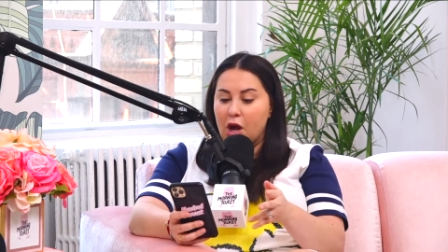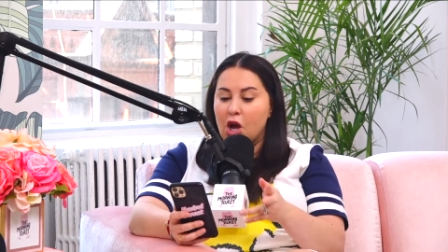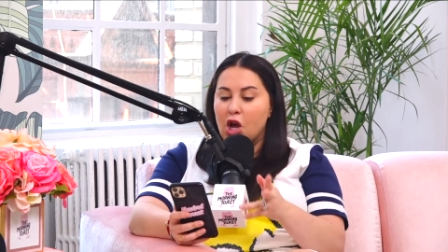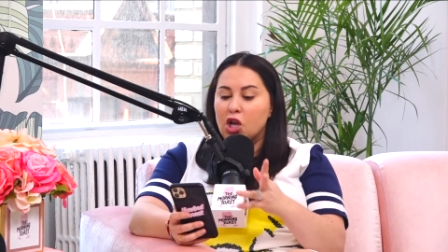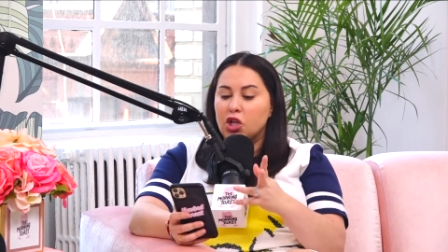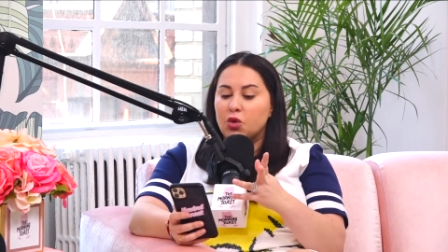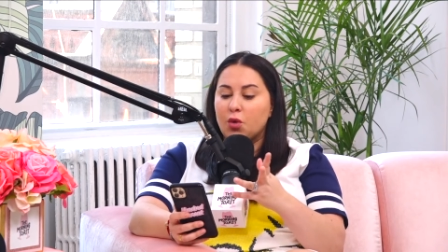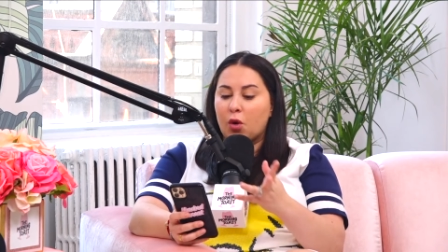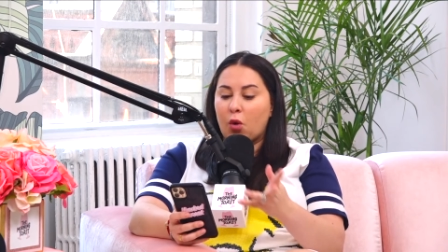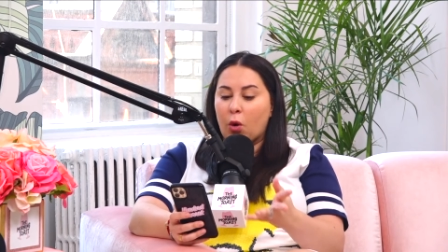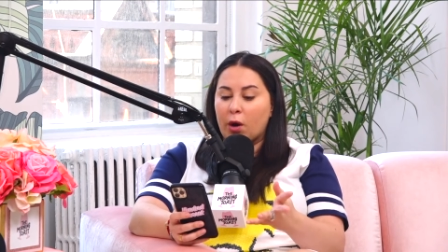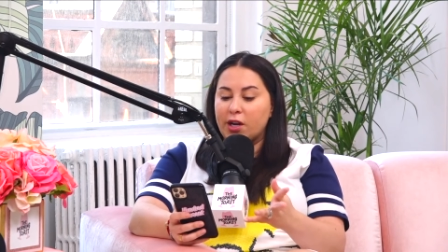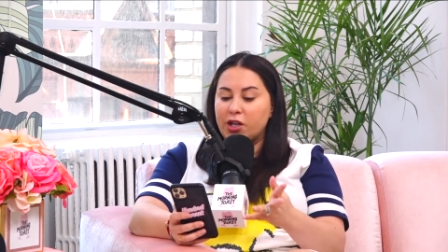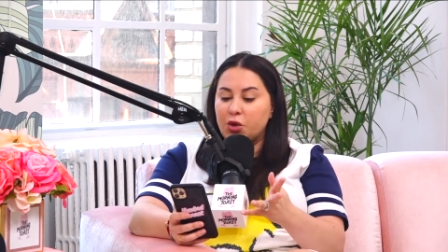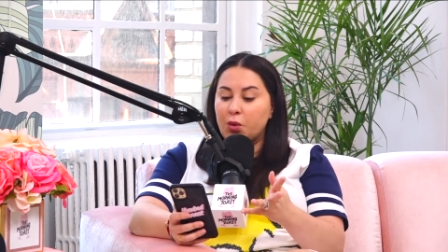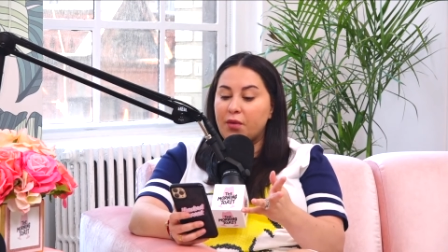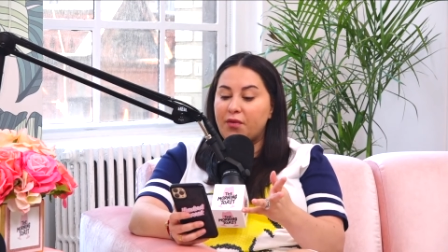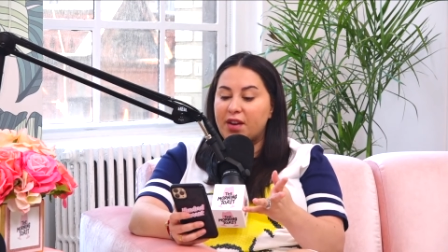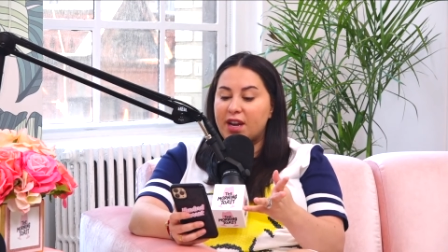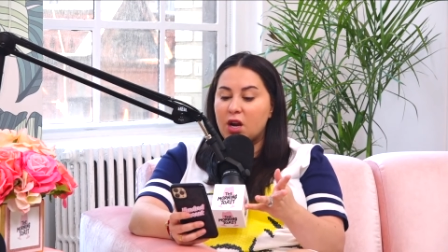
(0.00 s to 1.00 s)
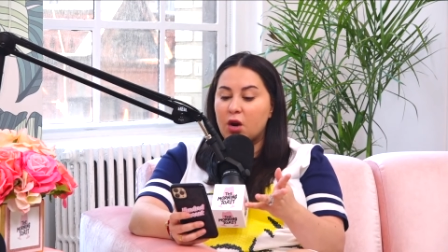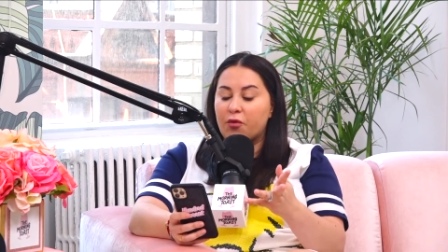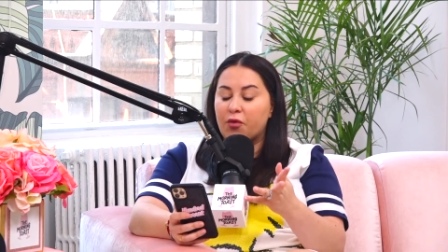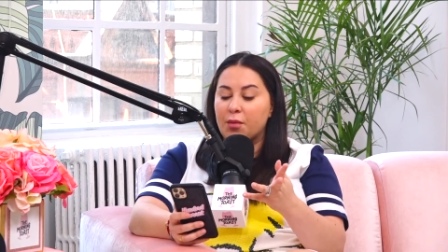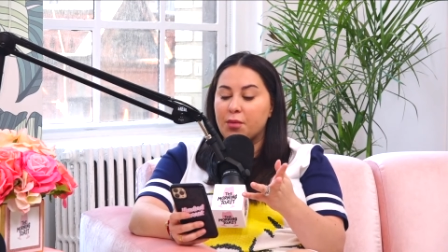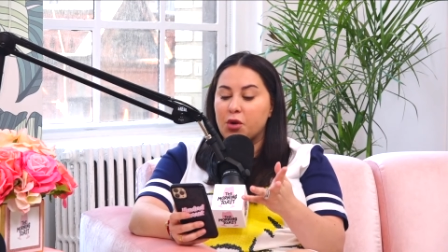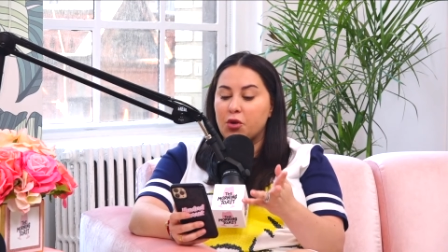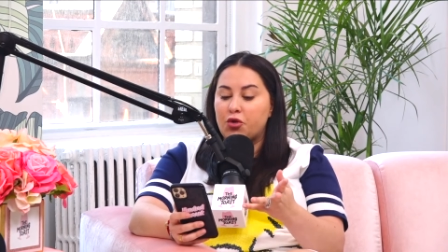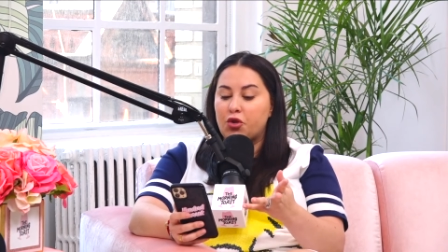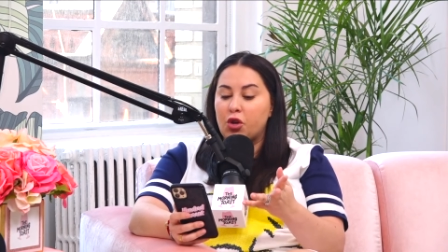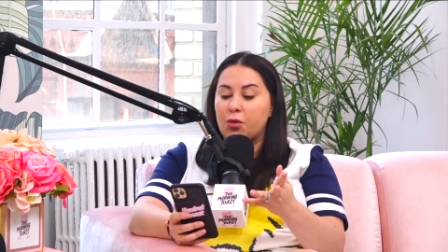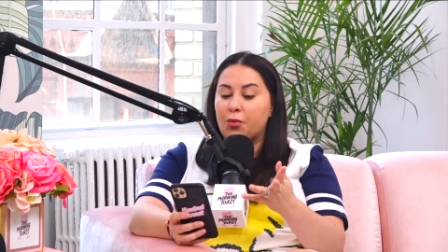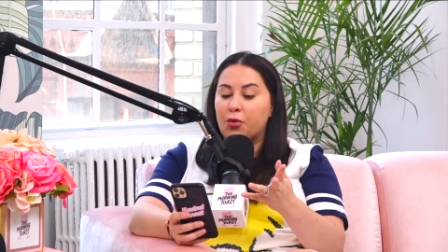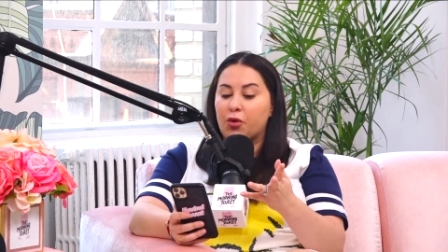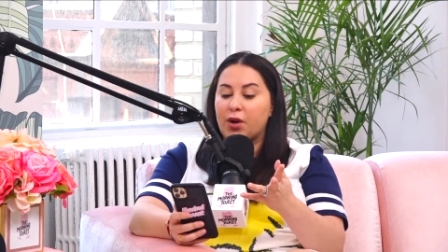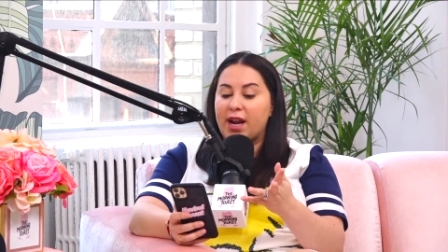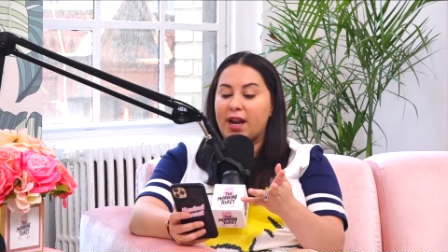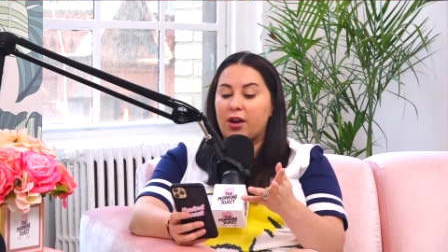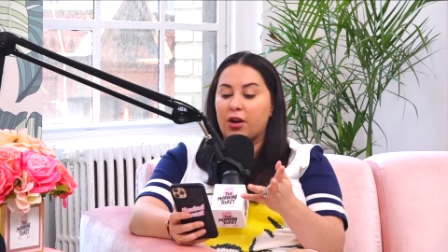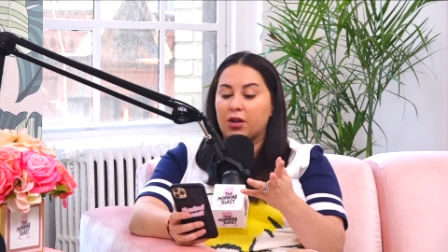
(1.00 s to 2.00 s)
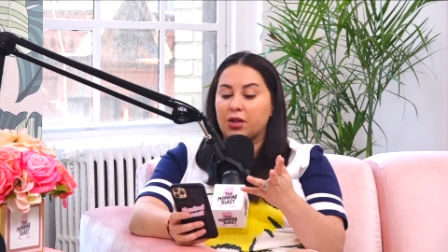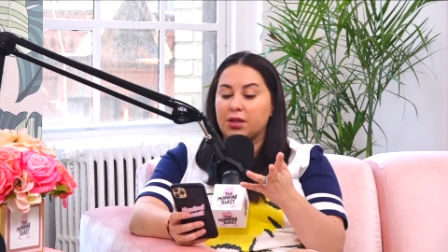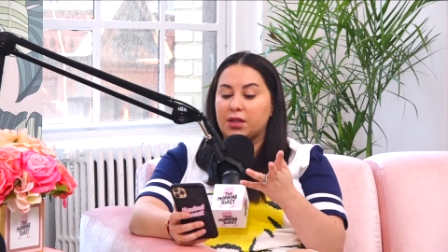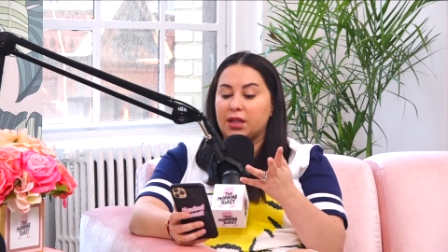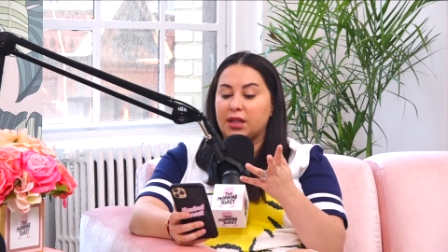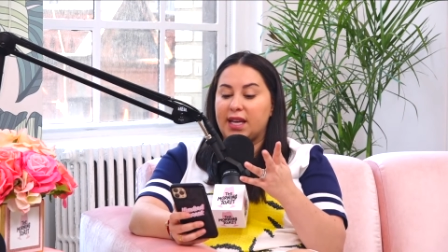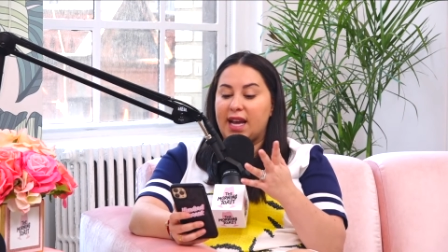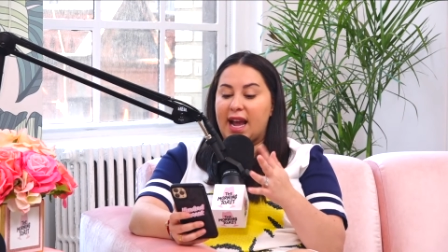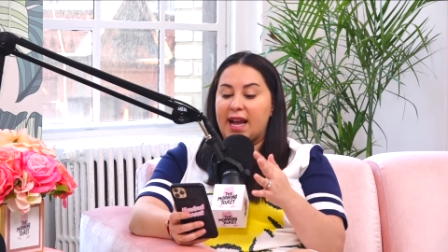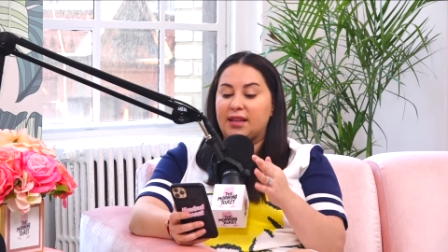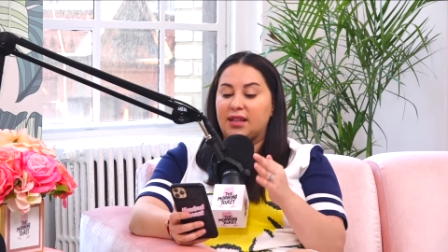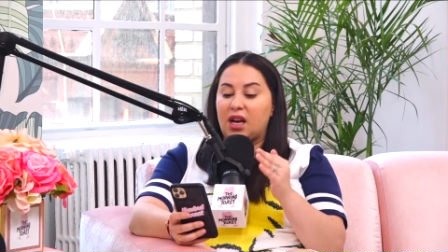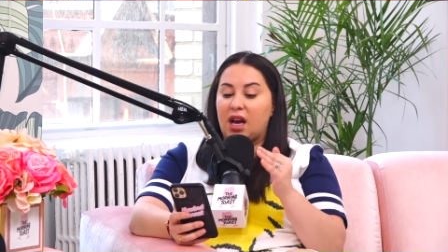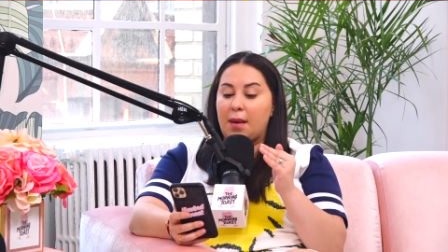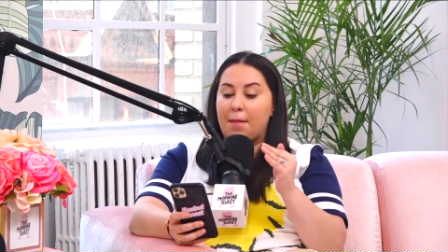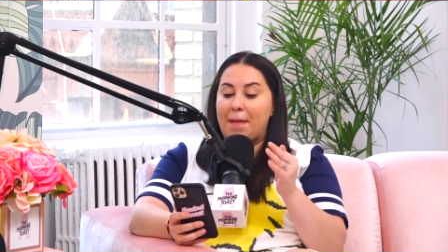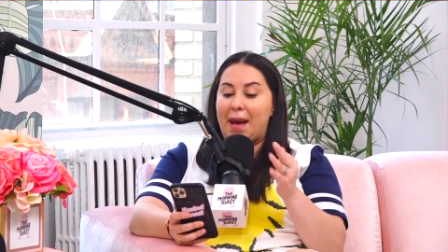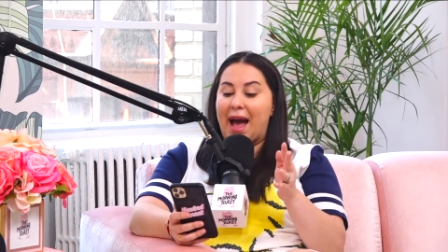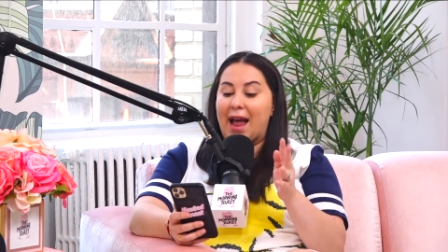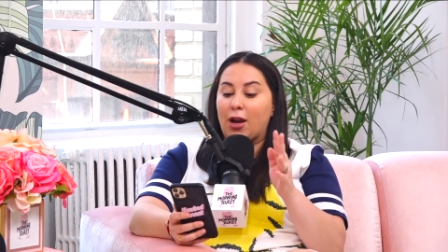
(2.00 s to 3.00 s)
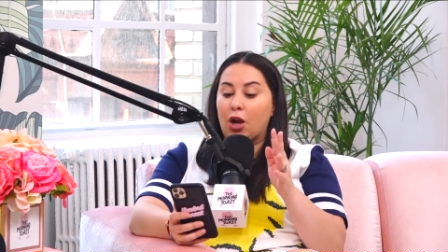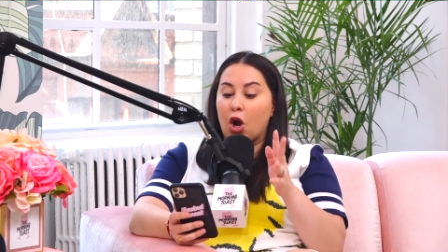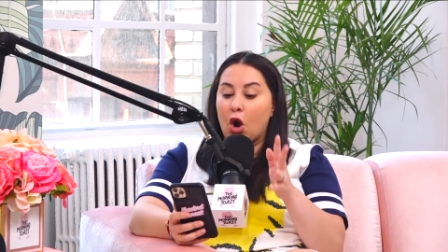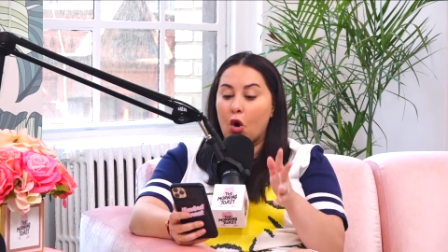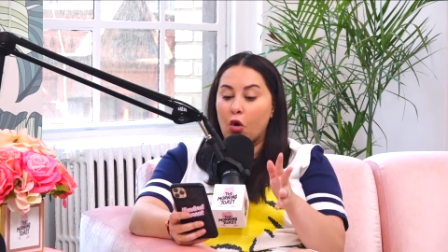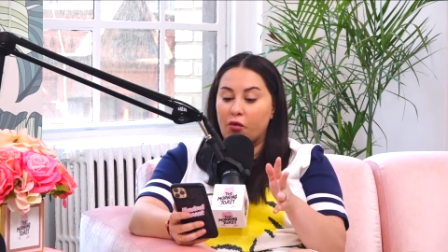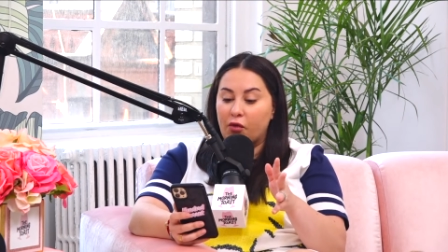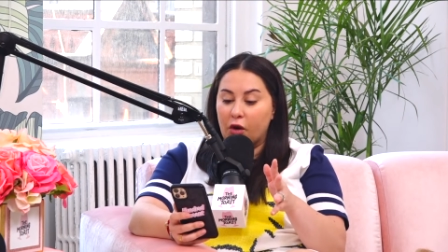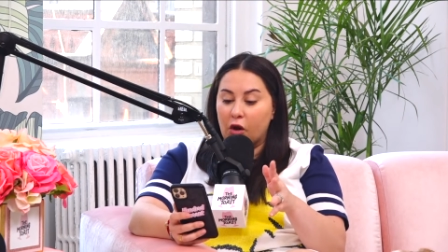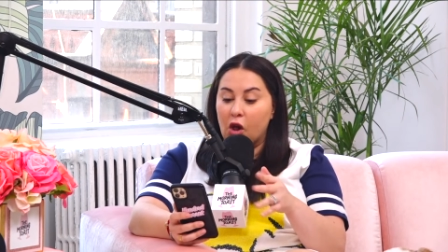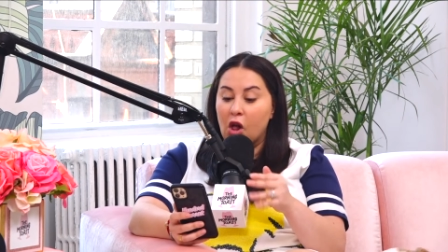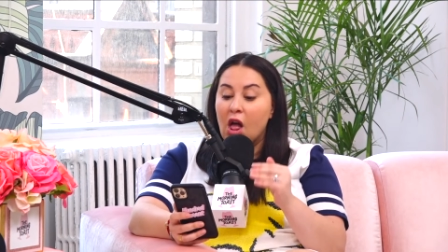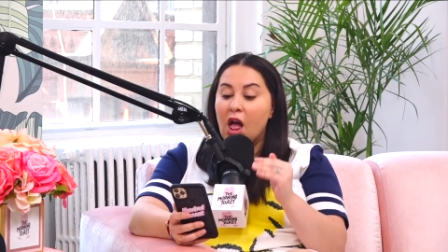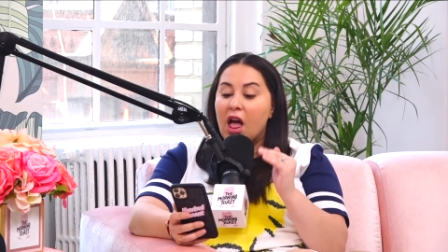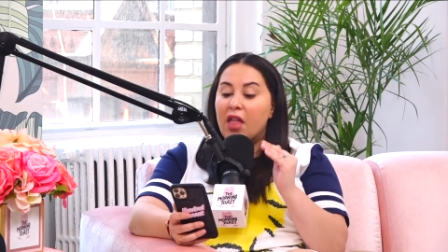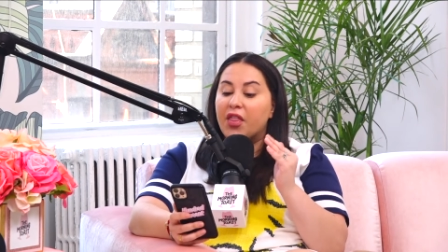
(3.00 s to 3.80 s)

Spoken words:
So according to a video from YouTube creators liaison Matt Koval,